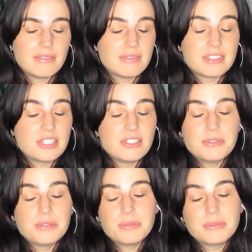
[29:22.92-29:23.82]

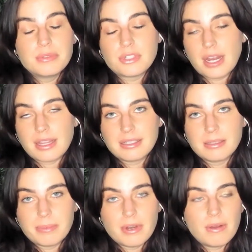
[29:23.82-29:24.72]
to try
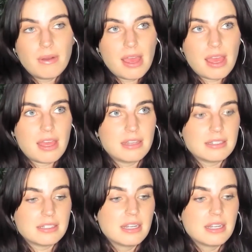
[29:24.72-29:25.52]
Lexapro. And